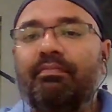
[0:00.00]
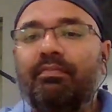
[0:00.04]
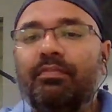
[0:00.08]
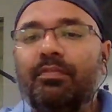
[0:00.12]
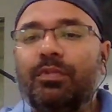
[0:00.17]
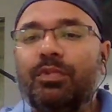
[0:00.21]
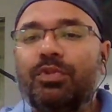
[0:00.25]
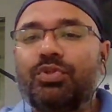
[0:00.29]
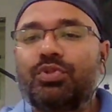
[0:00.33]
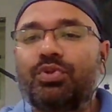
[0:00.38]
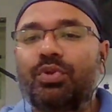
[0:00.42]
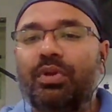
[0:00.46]

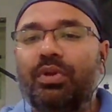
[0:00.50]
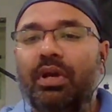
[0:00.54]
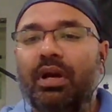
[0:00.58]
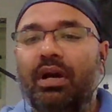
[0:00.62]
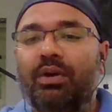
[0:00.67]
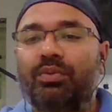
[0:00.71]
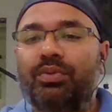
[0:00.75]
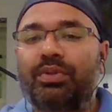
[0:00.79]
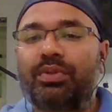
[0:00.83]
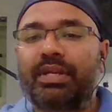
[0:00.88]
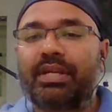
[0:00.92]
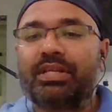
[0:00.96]
So
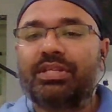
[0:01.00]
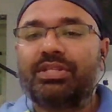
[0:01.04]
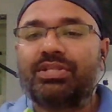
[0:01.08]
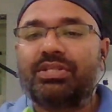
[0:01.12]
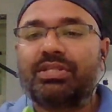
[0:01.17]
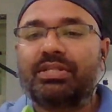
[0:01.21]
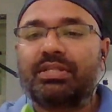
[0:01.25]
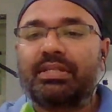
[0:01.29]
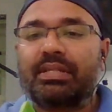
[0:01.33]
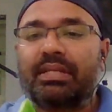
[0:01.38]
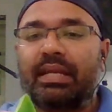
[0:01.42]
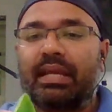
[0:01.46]
now
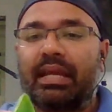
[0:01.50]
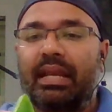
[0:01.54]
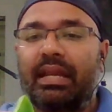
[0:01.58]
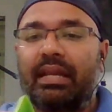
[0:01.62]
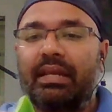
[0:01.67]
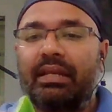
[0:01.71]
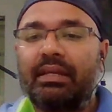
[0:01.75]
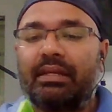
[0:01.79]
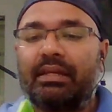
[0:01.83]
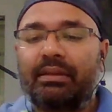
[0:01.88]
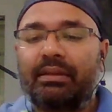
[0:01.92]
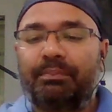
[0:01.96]
this
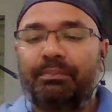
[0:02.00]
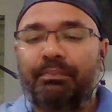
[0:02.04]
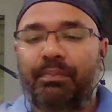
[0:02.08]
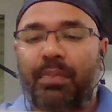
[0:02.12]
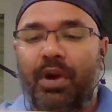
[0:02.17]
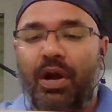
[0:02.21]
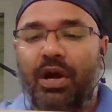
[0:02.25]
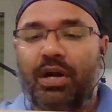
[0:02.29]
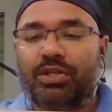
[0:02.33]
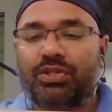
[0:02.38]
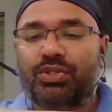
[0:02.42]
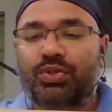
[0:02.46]
can
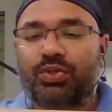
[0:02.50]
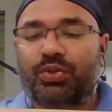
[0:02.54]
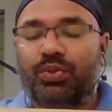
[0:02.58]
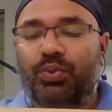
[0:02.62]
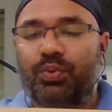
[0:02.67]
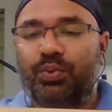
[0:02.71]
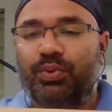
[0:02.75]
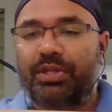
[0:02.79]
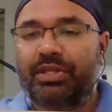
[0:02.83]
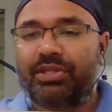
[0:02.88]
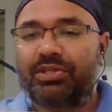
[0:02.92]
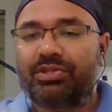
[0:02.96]
pass
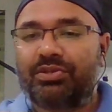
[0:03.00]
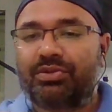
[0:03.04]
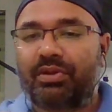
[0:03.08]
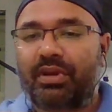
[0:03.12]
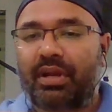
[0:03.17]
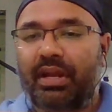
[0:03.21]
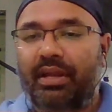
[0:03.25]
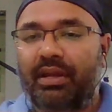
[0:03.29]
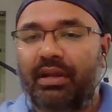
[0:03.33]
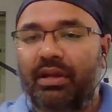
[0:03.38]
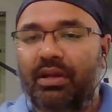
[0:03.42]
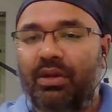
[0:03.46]
through this
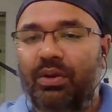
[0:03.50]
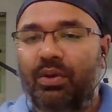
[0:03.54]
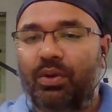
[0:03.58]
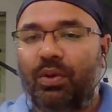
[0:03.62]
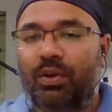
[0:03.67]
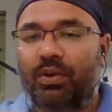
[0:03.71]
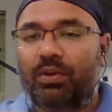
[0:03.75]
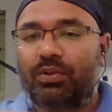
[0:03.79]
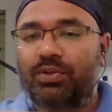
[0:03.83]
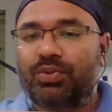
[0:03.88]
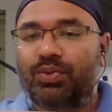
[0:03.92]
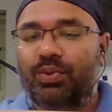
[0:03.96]
triangle
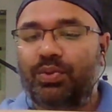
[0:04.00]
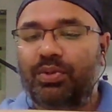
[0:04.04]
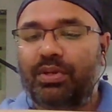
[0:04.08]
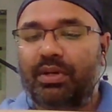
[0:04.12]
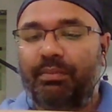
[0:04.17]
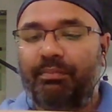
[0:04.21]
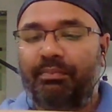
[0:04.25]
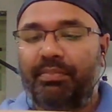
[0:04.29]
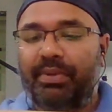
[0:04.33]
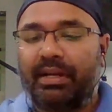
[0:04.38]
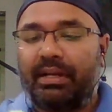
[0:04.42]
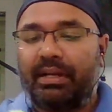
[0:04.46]
also
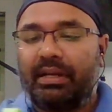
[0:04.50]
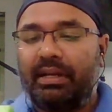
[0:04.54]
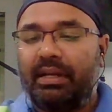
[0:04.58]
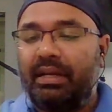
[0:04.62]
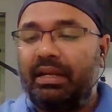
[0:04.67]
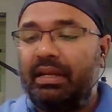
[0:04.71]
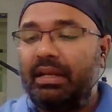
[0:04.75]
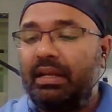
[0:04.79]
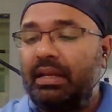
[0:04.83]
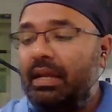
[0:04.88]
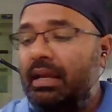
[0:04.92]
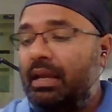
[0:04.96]

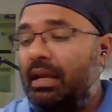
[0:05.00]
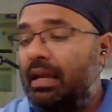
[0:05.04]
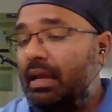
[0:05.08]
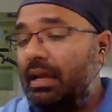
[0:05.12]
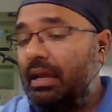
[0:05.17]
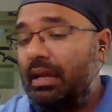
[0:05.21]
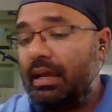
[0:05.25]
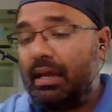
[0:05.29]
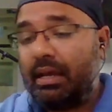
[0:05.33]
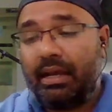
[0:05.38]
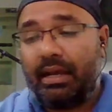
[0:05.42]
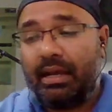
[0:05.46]
completely.
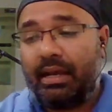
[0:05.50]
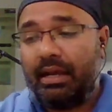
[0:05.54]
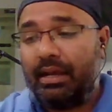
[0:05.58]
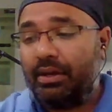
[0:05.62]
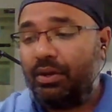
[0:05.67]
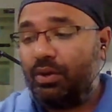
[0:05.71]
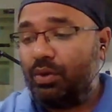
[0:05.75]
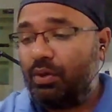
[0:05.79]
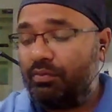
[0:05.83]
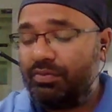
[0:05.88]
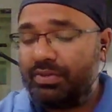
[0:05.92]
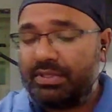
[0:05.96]
And
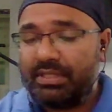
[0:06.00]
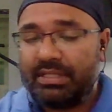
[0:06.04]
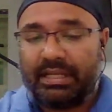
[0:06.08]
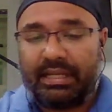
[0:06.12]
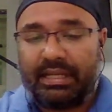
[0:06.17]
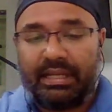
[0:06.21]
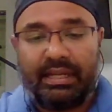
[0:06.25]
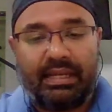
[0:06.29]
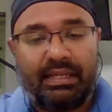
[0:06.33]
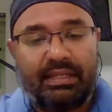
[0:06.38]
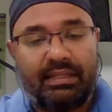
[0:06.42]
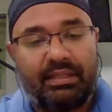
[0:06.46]
obviously
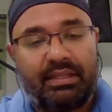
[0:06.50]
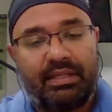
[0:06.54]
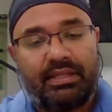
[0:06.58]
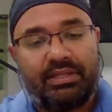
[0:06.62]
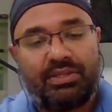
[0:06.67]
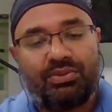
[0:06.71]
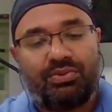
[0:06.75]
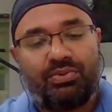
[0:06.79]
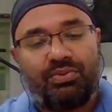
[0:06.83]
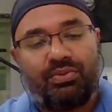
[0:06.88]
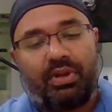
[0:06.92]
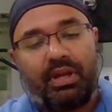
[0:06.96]
in
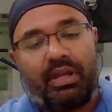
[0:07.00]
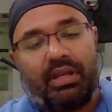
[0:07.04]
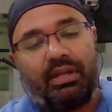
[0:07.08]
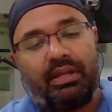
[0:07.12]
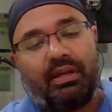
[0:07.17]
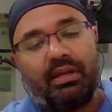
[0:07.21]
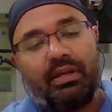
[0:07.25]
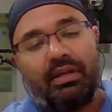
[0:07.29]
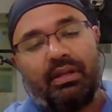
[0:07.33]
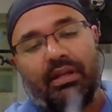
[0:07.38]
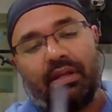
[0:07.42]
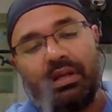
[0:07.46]
this
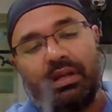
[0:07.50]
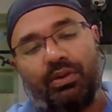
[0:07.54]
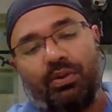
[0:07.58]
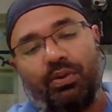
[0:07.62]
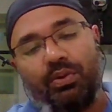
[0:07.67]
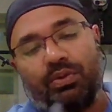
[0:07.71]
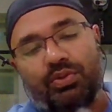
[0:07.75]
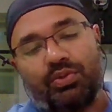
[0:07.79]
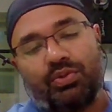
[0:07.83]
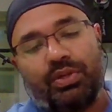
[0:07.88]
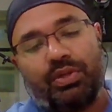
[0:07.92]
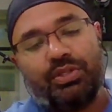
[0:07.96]
triangle and
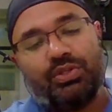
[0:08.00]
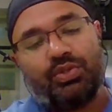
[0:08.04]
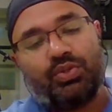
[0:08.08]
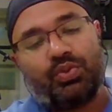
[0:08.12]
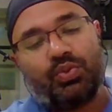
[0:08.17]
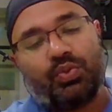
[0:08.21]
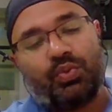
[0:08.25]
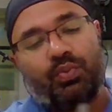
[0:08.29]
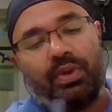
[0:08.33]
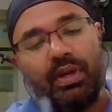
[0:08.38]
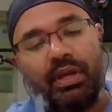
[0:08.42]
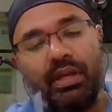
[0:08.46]
also in
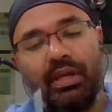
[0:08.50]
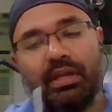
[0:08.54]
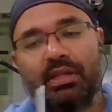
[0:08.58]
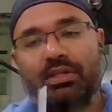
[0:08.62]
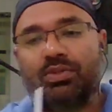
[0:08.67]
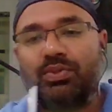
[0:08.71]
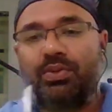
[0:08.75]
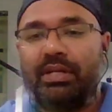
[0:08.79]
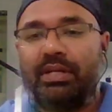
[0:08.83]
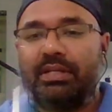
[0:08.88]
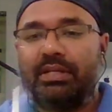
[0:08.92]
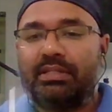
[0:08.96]
square,
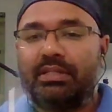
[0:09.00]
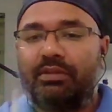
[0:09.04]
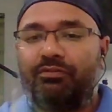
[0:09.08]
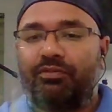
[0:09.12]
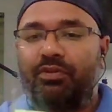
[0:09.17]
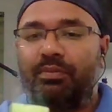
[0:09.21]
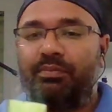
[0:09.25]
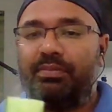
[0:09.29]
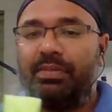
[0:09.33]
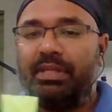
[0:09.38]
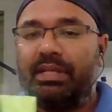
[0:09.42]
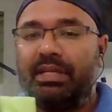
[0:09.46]
so let's say
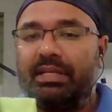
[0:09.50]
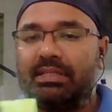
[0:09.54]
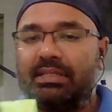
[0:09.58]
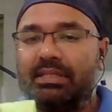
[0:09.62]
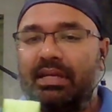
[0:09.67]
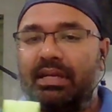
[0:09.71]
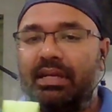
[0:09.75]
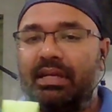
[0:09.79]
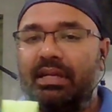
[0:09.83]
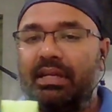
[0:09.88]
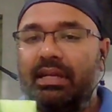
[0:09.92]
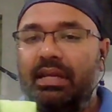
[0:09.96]
from this
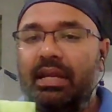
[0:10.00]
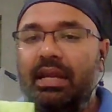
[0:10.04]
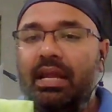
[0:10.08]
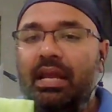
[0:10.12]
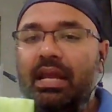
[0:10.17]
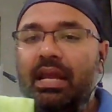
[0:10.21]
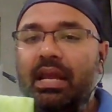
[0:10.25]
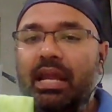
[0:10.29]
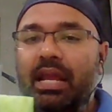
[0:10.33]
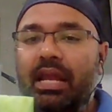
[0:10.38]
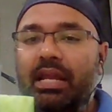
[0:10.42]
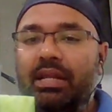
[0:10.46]
side,
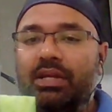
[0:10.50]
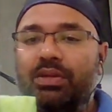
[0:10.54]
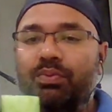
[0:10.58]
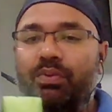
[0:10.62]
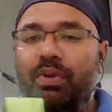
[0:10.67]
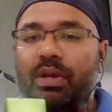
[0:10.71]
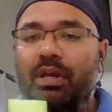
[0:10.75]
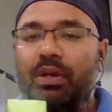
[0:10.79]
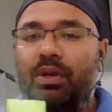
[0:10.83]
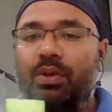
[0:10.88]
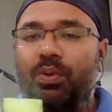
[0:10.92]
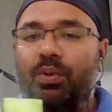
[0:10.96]
it will
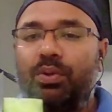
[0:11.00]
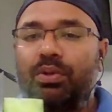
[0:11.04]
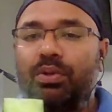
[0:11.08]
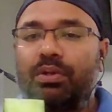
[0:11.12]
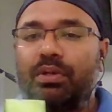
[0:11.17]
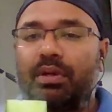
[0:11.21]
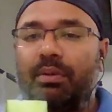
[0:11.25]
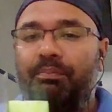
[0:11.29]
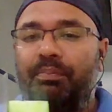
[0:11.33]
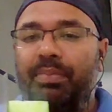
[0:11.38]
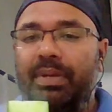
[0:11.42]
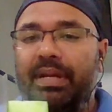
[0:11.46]
look
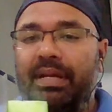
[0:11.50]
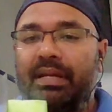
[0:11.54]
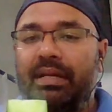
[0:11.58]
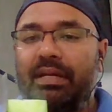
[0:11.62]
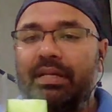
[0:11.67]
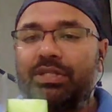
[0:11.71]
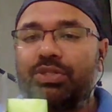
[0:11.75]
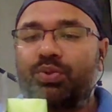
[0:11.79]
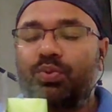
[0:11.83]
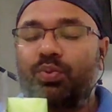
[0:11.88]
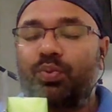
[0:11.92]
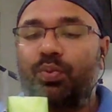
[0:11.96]
completely
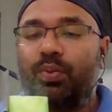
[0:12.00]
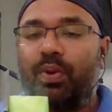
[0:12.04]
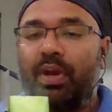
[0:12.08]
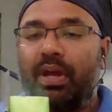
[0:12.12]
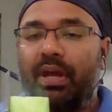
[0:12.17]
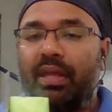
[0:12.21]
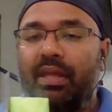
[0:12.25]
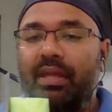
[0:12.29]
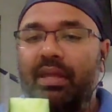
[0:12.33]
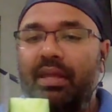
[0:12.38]
square.